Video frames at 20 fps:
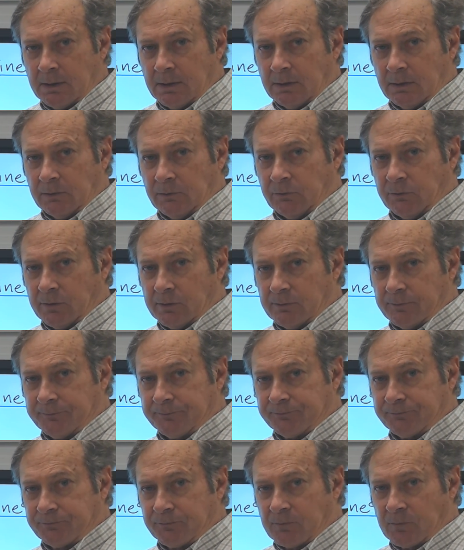So
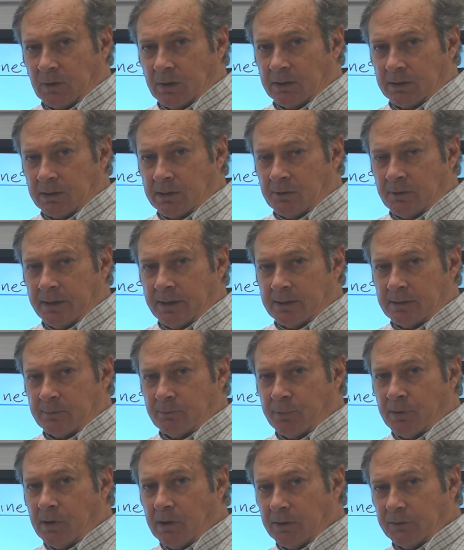go ahead and
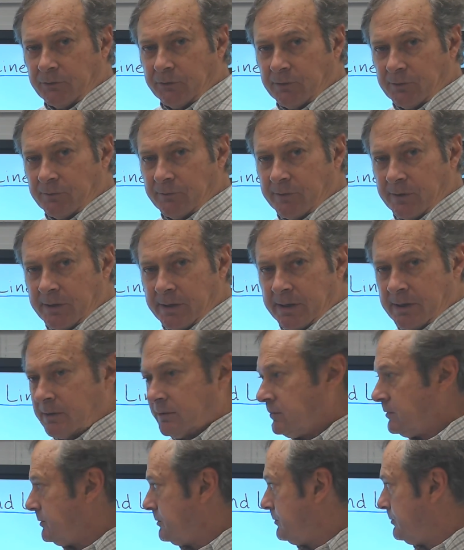pause your
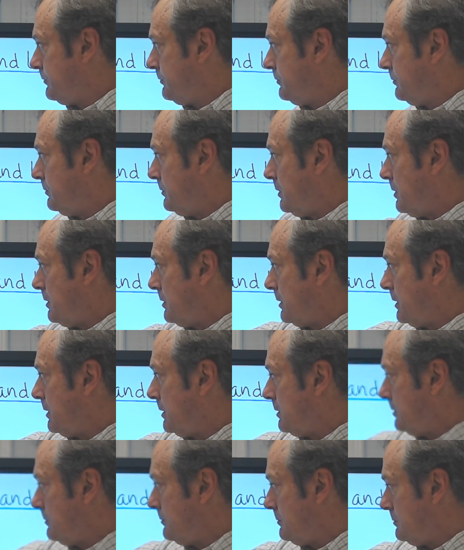video,
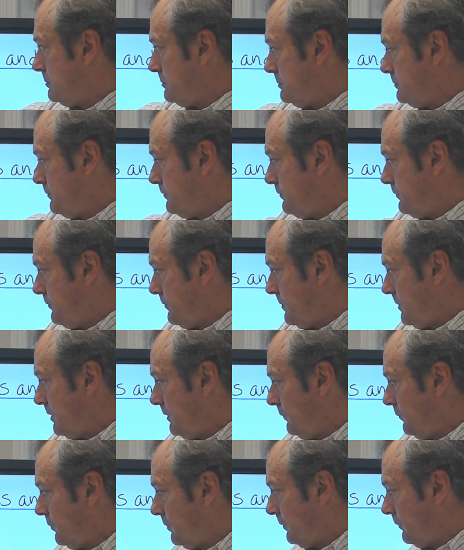get
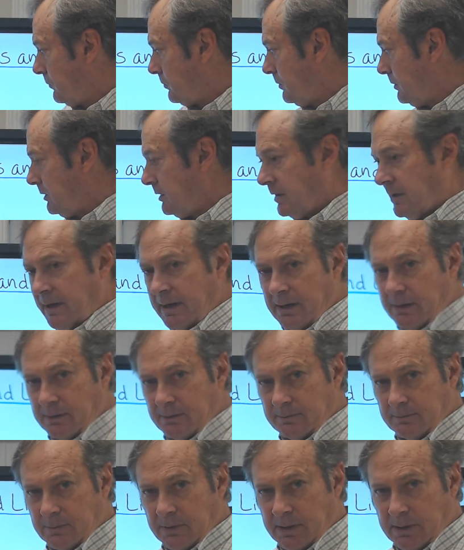these things written
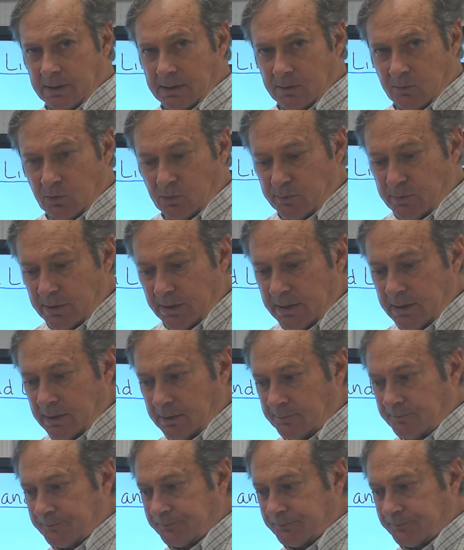down, and then we'll begin.